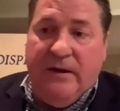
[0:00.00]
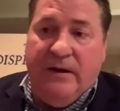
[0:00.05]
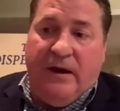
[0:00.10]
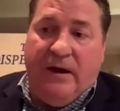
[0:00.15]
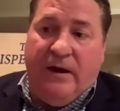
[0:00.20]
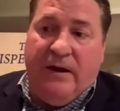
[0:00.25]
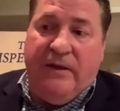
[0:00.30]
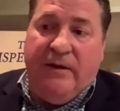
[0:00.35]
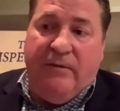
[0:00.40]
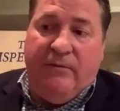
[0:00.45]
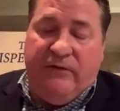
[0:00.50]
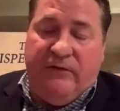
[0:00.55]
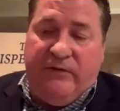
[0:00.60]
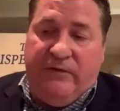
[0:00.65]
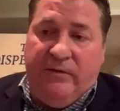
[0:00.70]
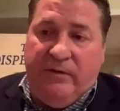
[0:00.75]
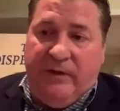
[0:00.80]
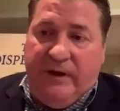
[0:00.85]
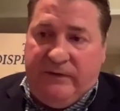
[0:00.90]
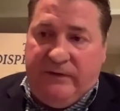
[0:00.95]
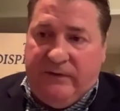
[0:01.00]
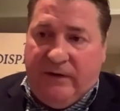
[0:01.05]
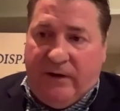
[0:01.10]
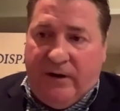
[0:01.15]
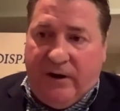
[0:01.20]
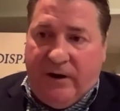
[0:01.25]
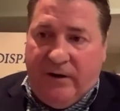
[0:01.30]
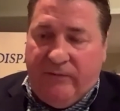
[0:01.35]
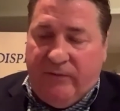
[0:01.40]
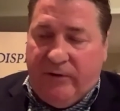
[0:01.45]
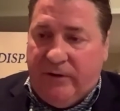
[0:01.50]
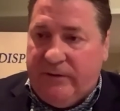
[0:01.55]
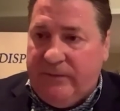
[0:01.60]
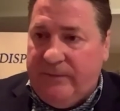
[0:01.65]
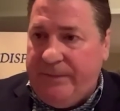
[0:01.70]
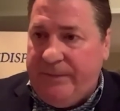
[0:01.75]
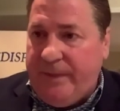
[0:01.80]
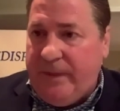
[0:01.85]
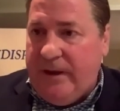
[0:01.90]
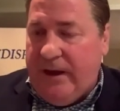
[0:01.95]
uh, that was linked to Harvard.
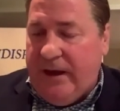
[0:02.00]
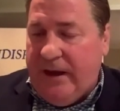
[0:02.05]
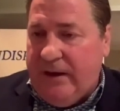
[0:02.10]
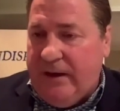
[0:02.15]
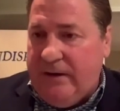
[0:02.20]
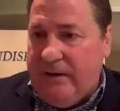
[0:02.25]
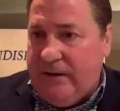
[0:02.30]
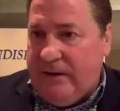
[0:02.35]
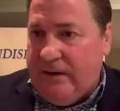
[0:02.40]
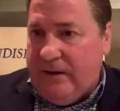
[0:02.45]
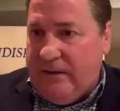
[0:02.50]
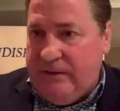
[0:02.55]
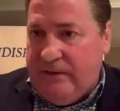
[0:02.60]
And uh,